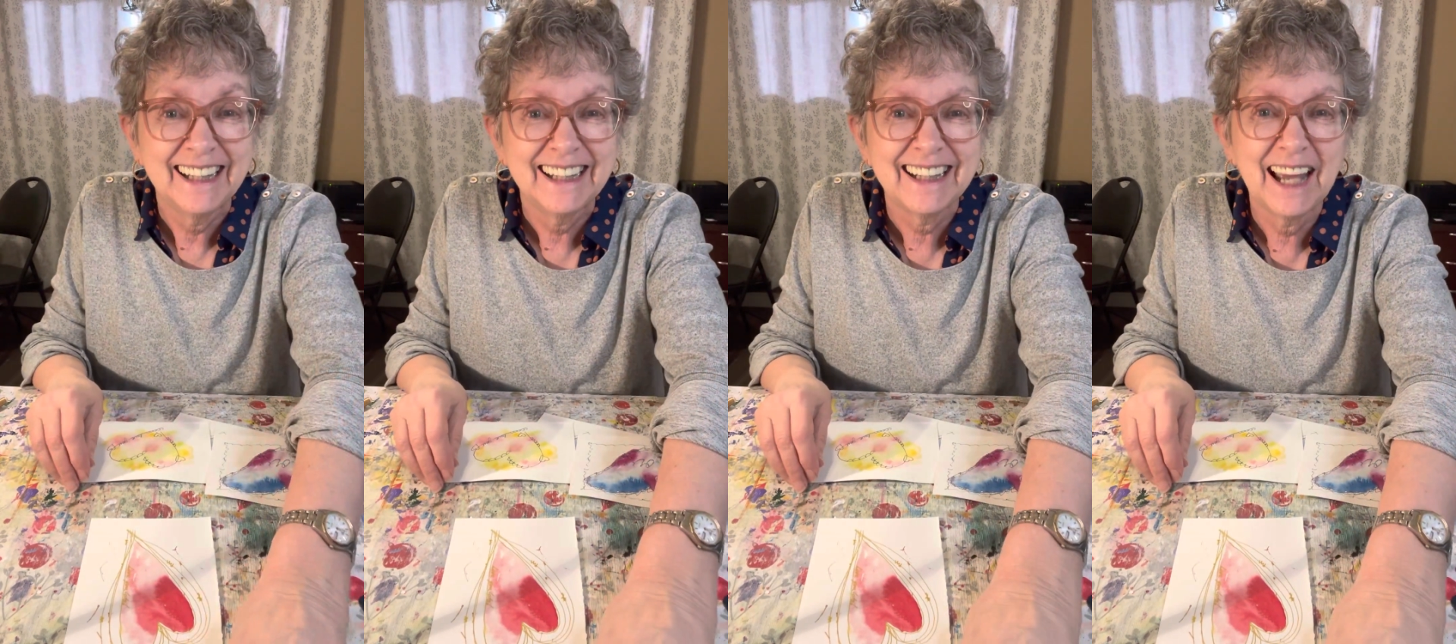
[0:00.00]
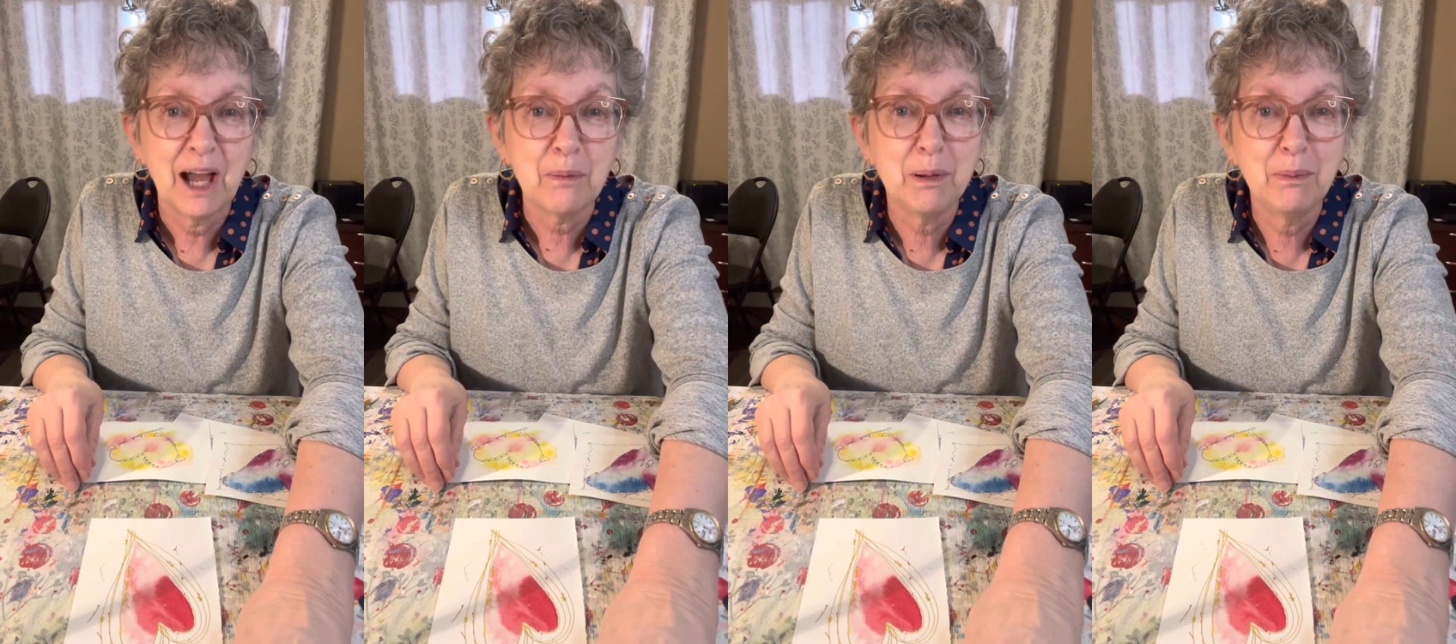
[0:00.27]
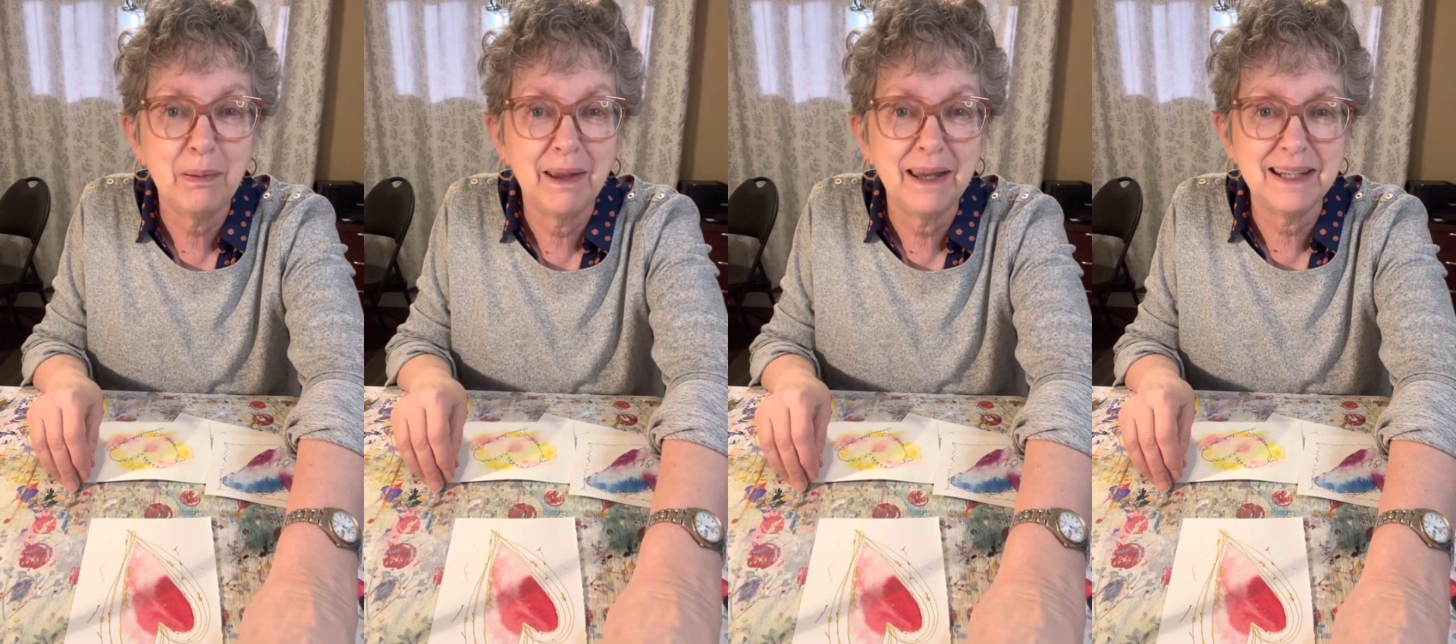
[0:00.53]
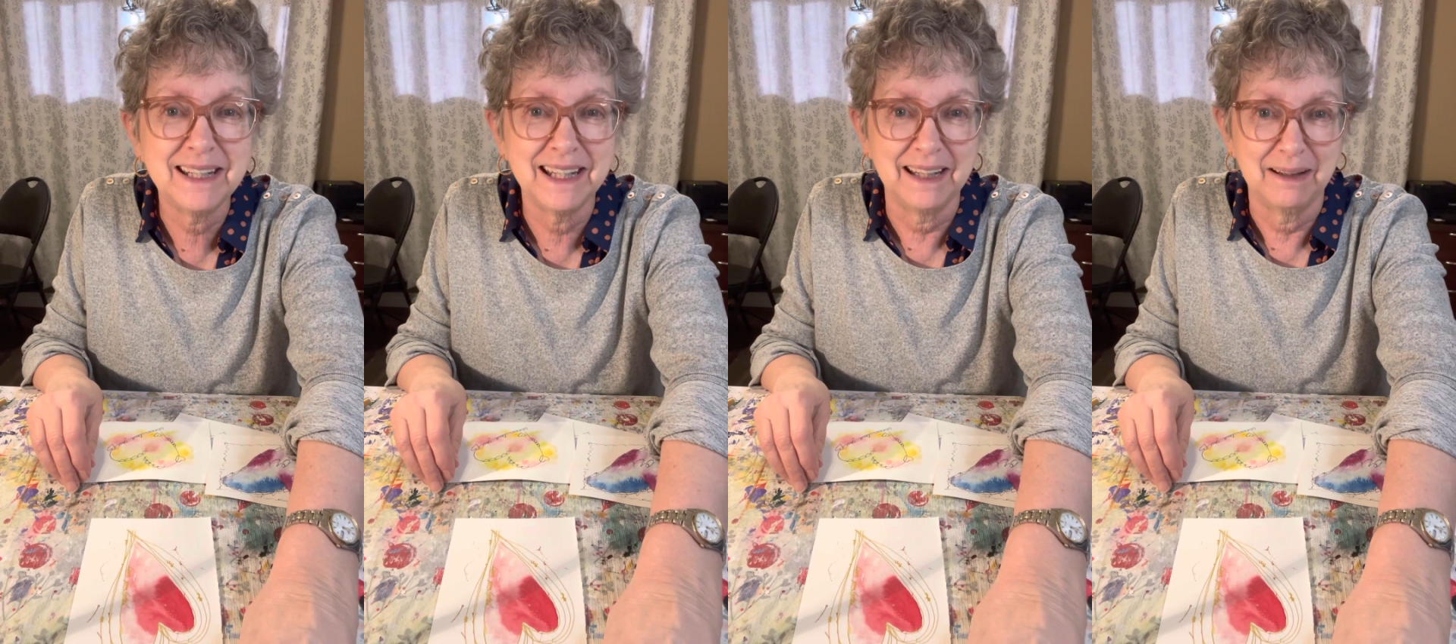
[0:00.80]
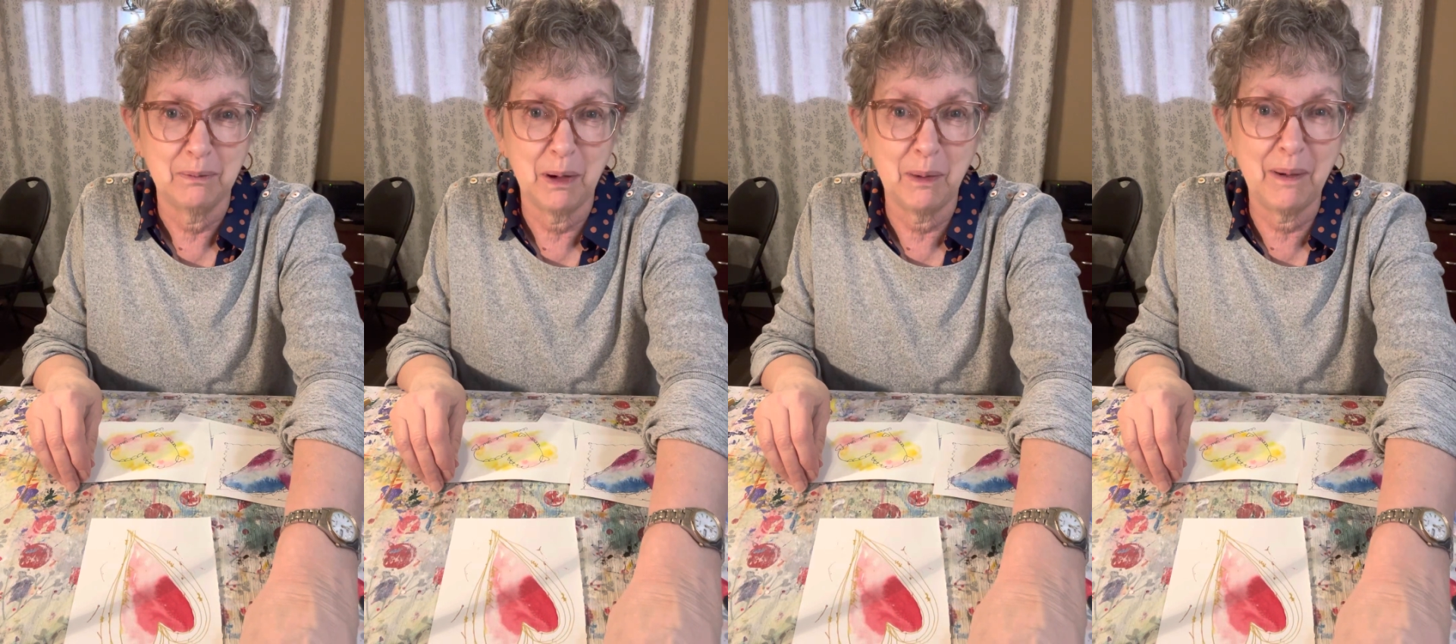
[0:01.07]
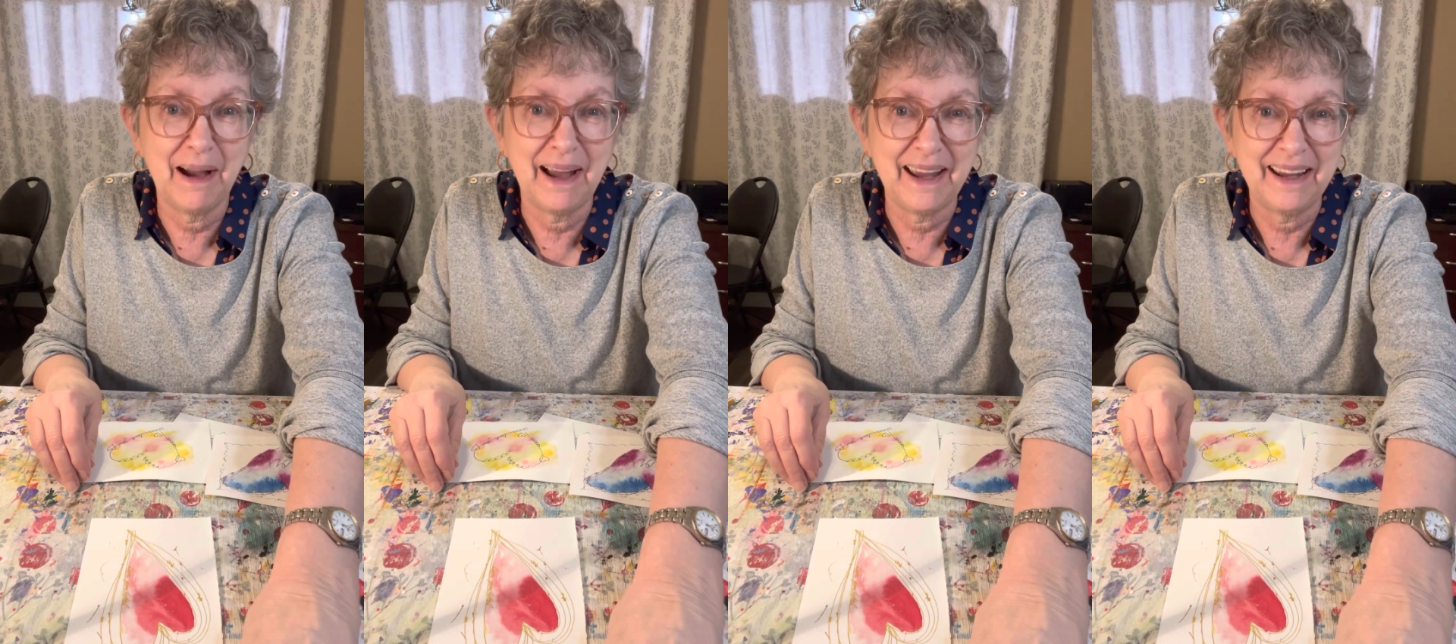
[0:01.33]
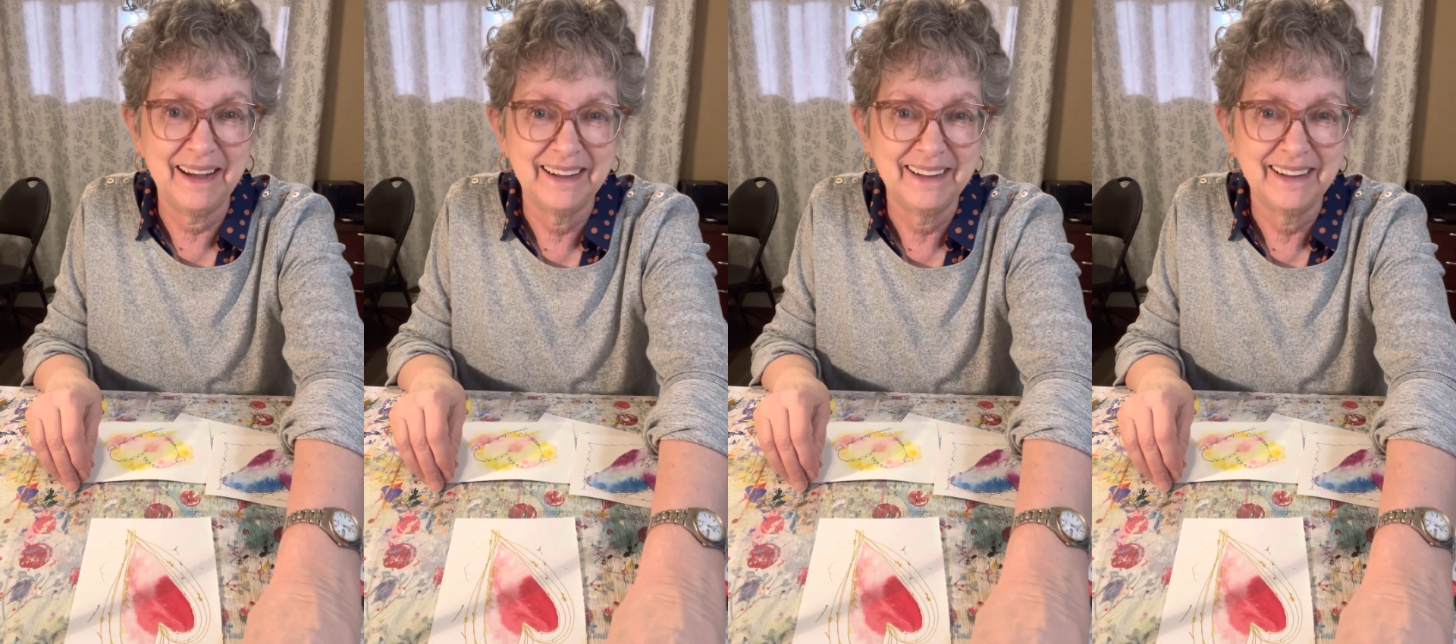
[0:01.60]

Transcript: Happy painting. Bye-bye.